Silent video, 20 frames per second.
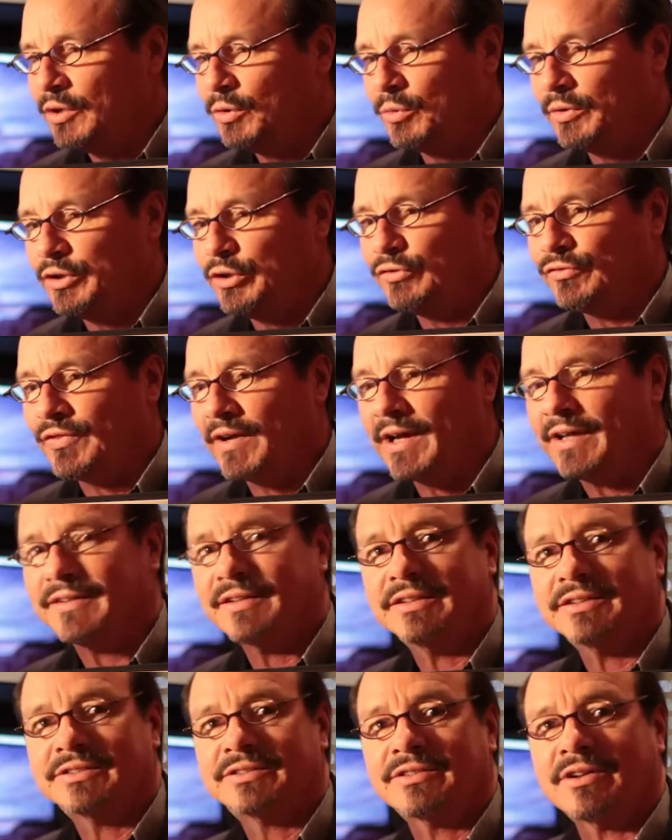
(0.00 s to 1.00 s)
when you find
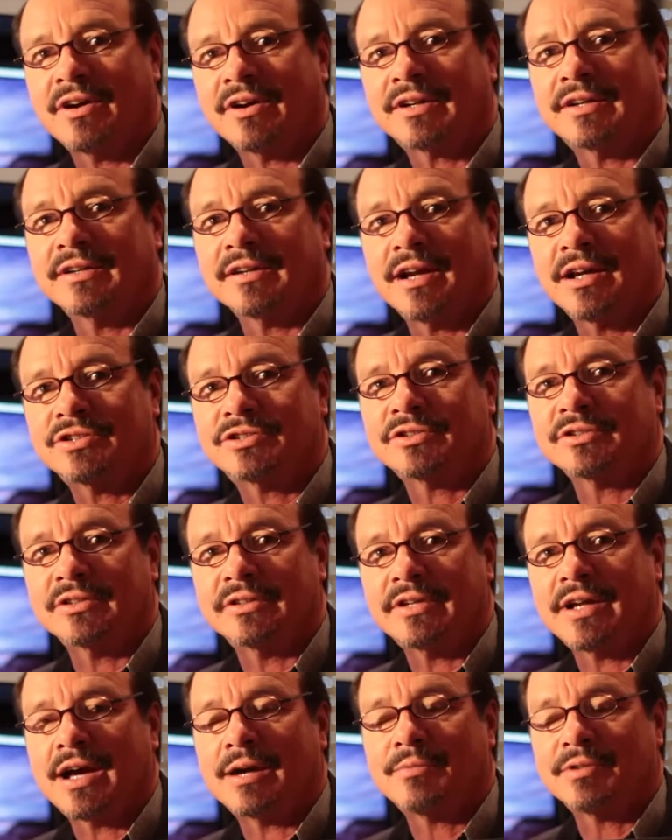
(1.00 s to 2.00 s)
these archaeological
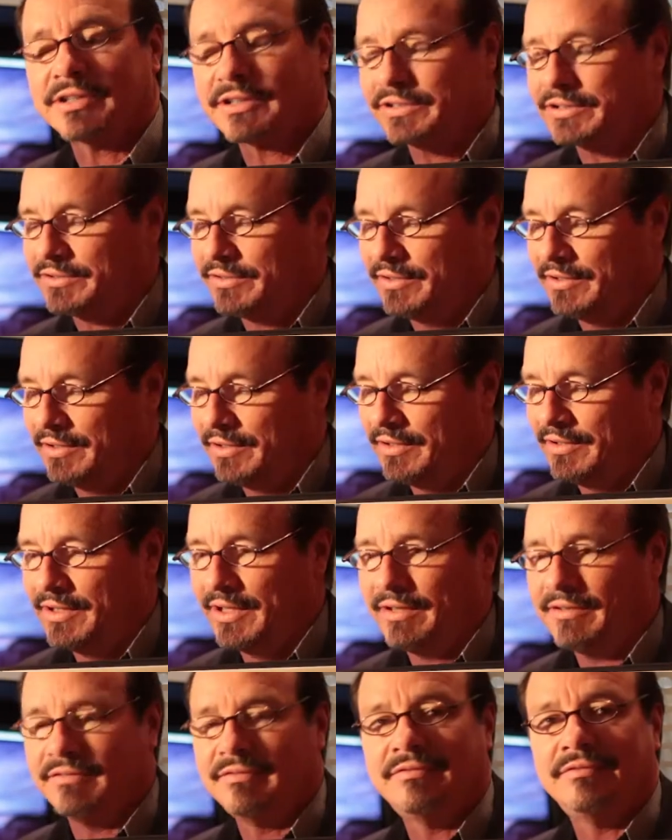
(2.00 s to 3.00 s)
anomalies,
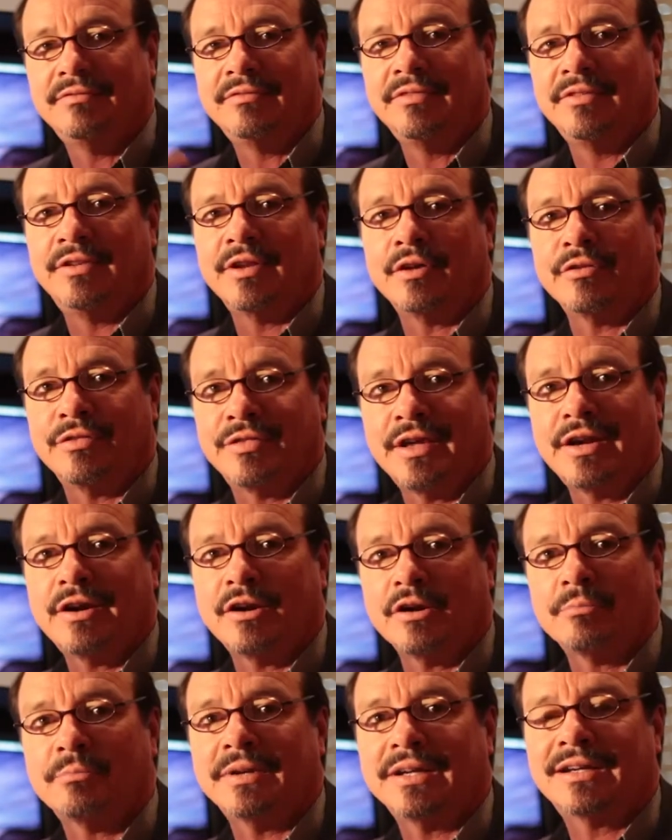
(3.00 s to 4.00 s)
that they're
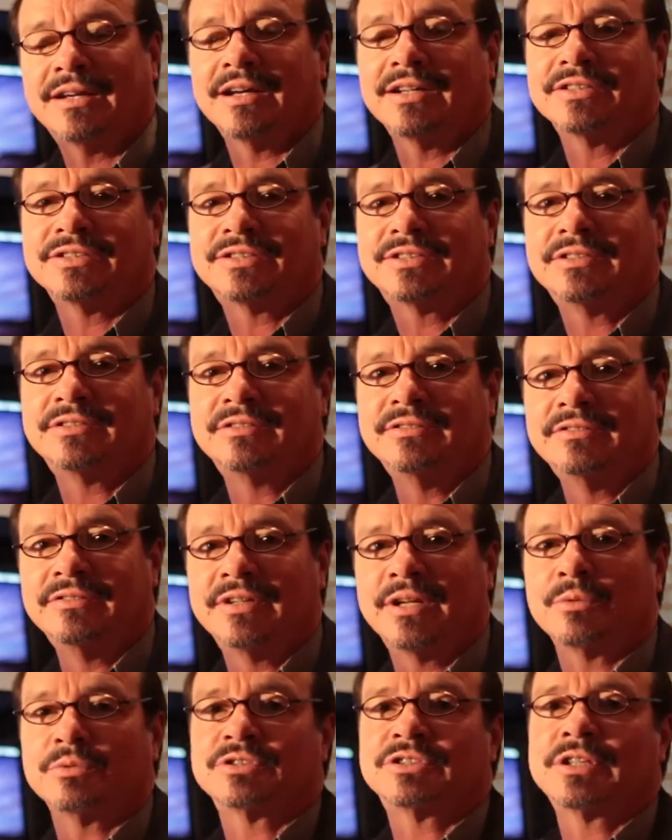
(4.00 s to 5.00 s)
there because
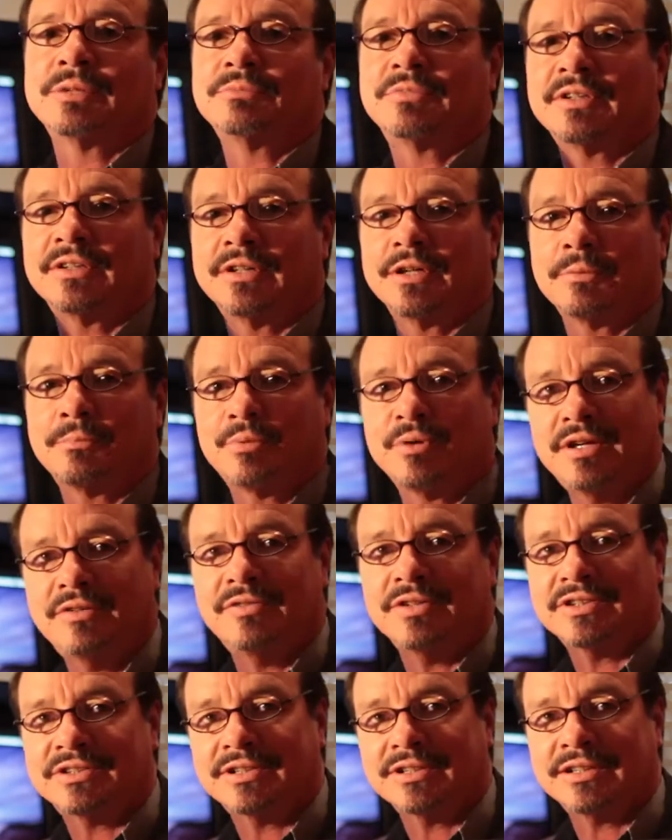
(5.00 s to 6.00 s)
there was something there
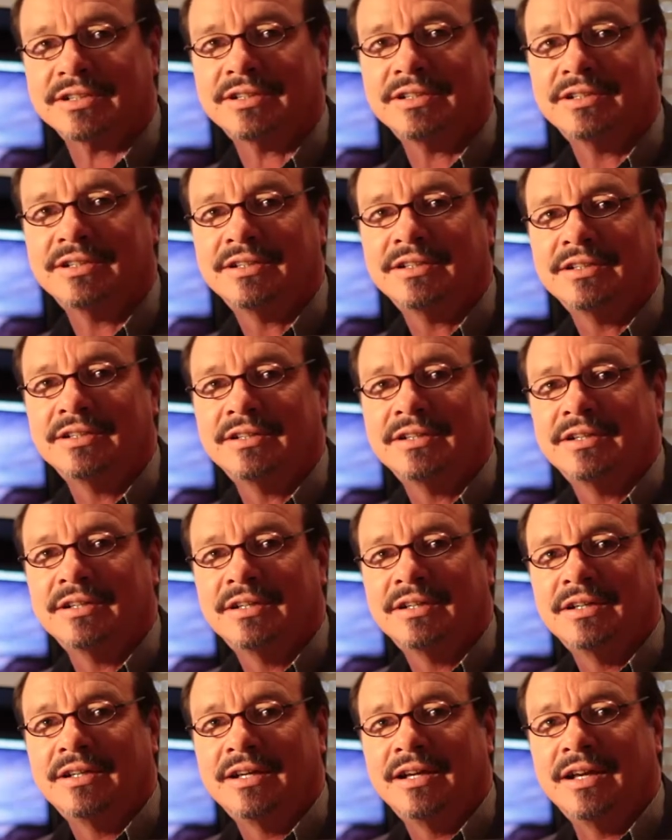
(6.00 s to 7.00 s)
previously.
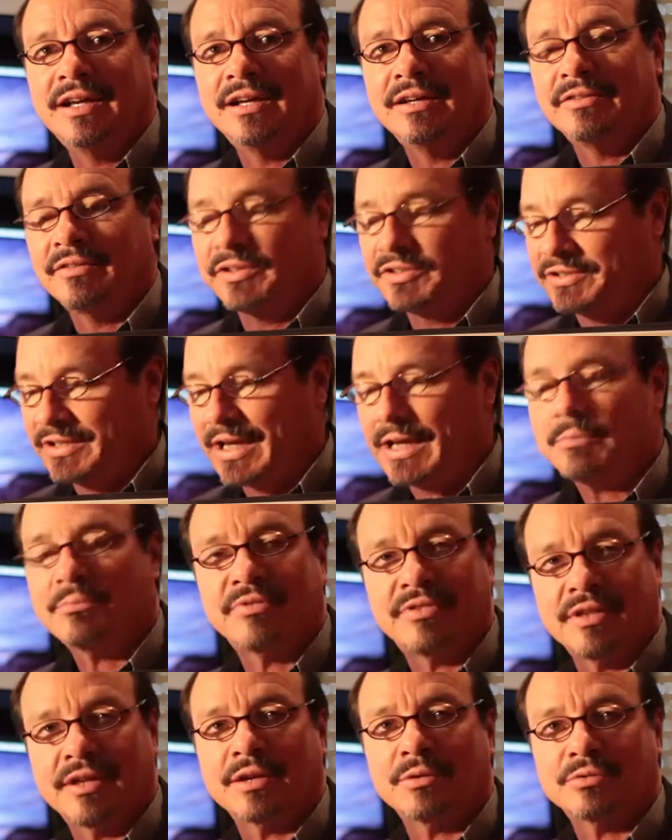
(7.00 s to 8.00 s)
And the same
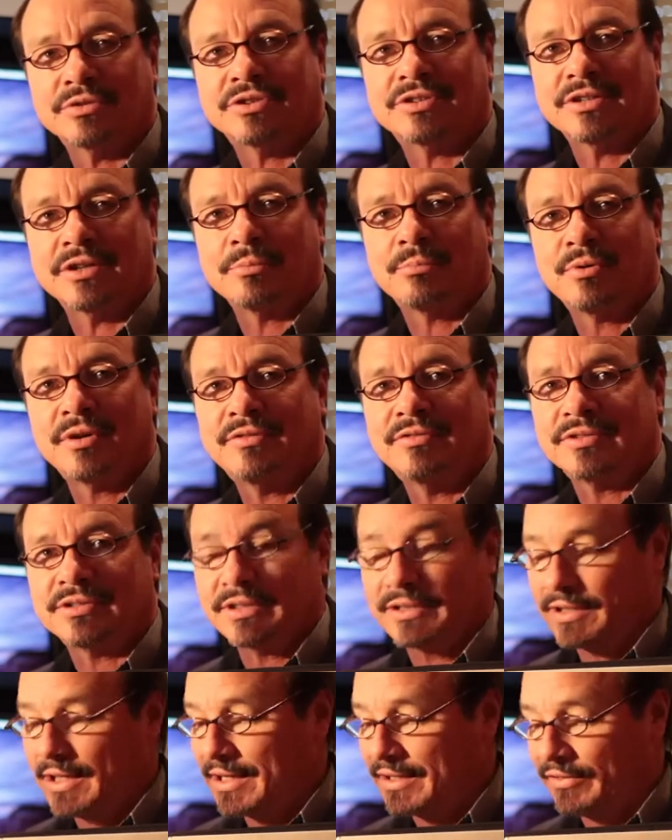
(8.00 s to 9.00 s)
thing was there
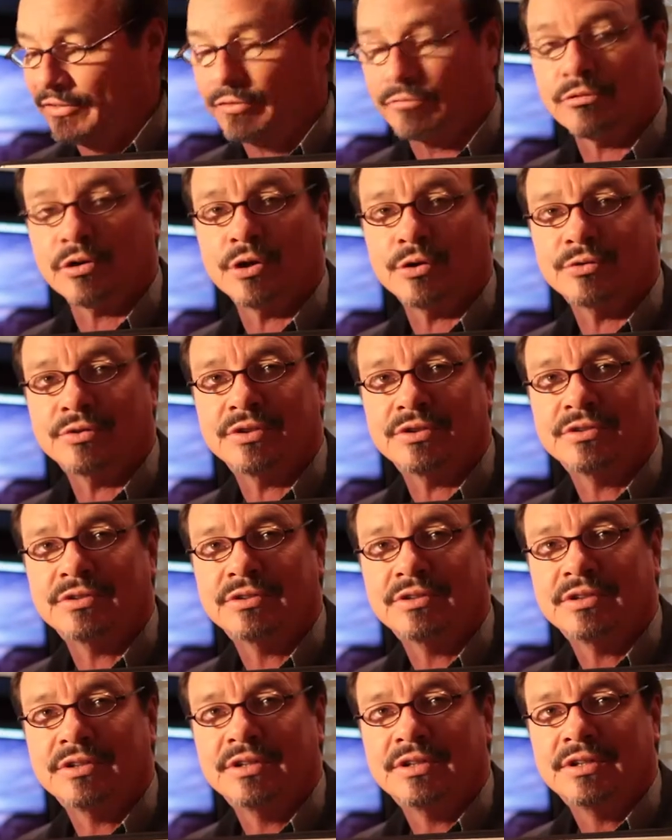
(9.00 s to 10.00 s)
previously, like the road.
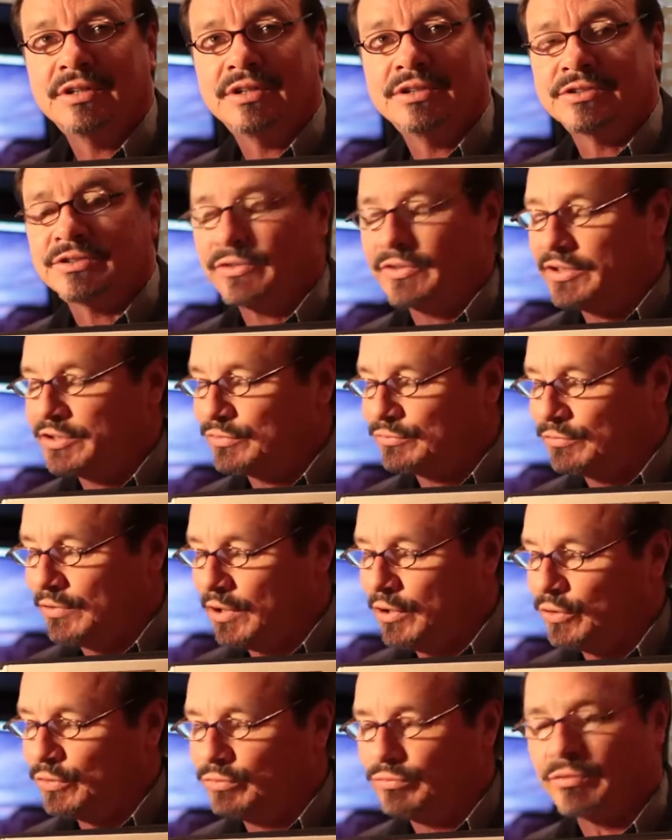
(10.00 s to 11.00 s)
So this
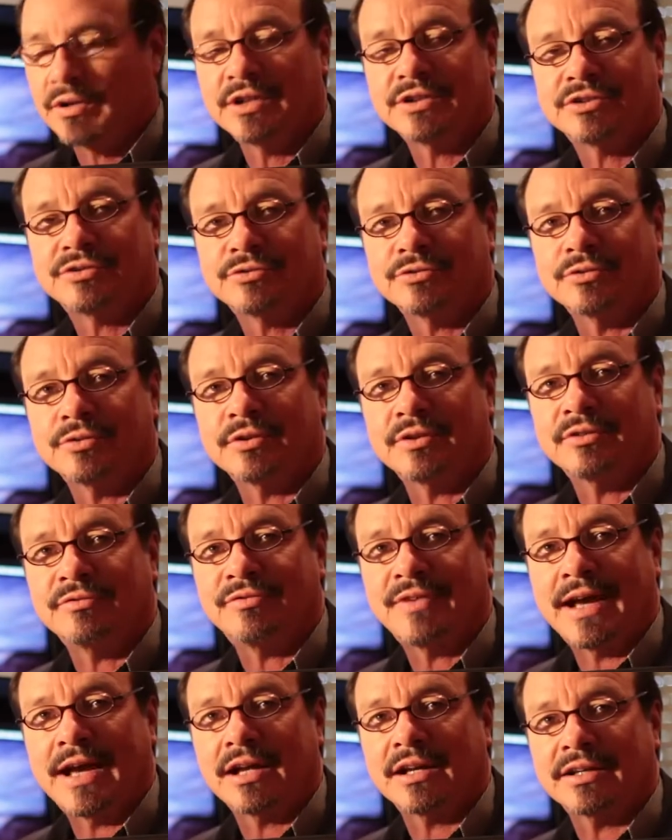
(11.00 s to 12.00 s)
road runs through a
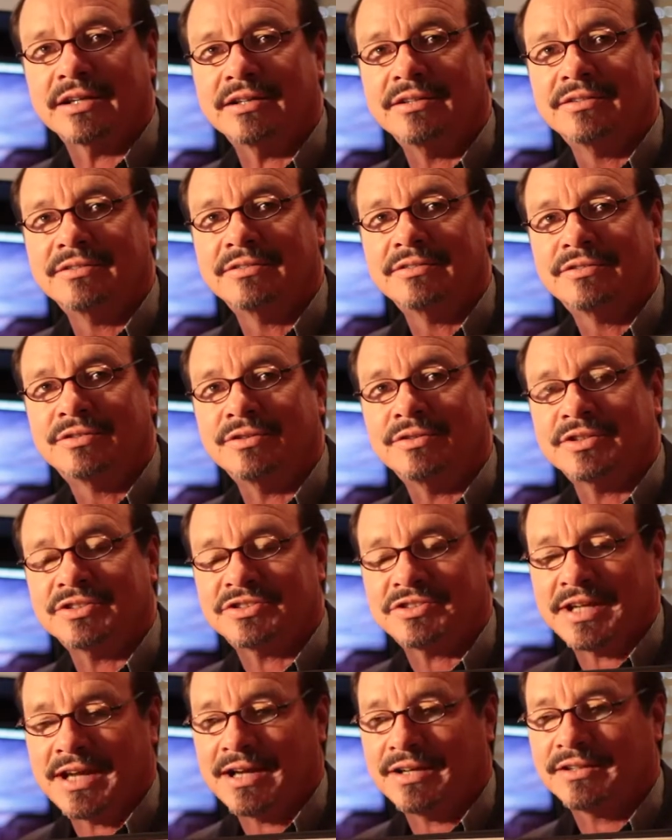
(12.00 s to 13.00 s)
valley to the
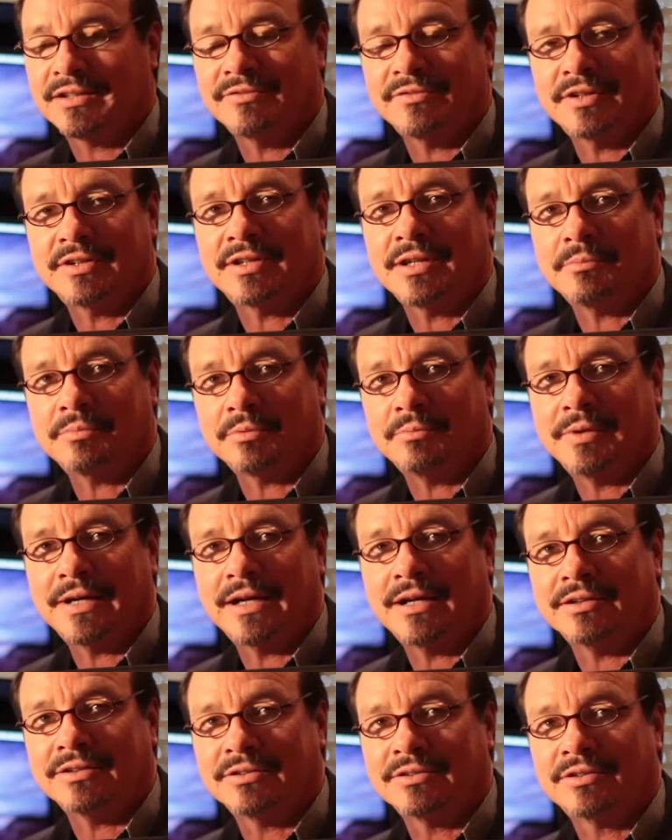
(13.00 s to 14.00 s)
south of the Temple
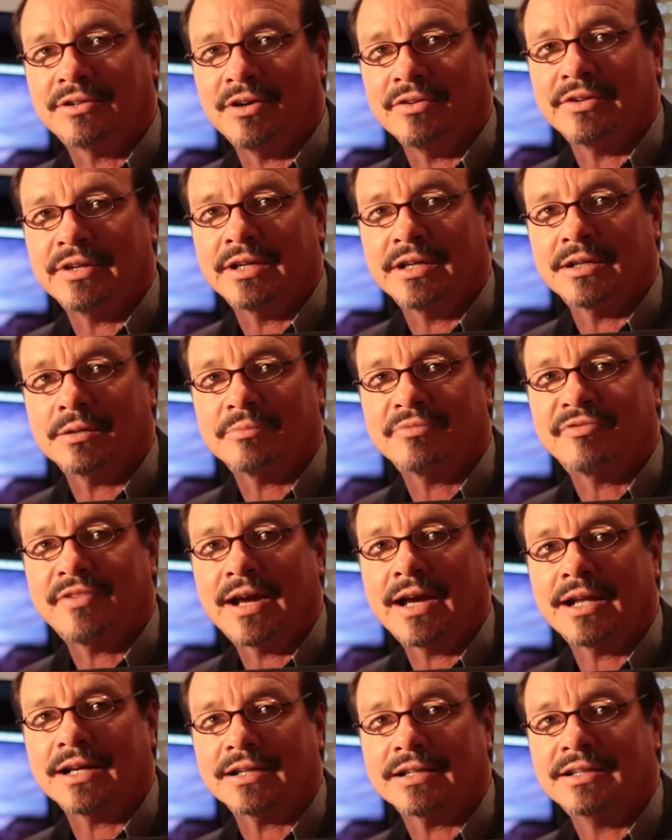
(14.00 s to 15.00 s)
Mount called the Hinnom
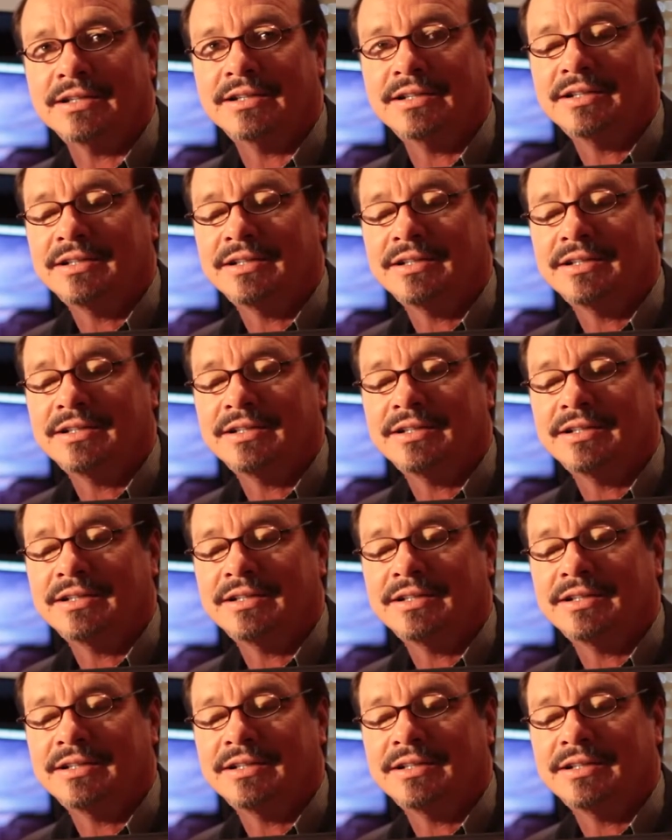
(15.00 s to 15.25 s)
Valley.